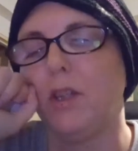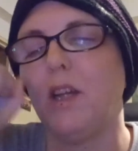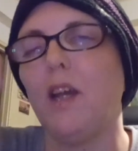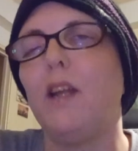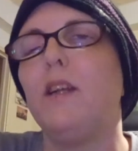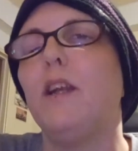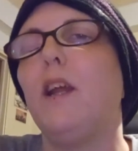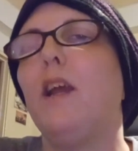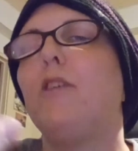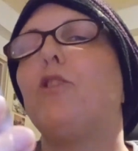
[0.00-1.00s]
And
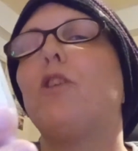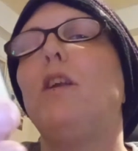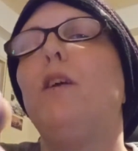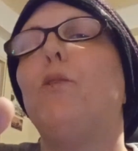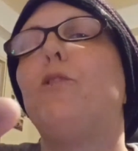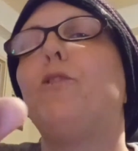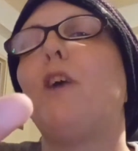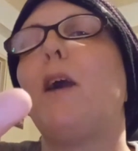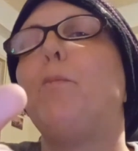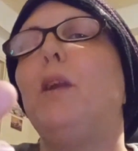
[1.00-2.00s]
it's a little
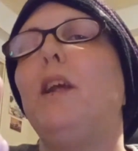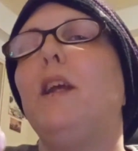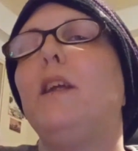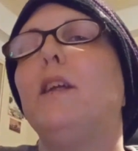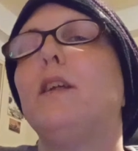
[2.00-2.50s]
family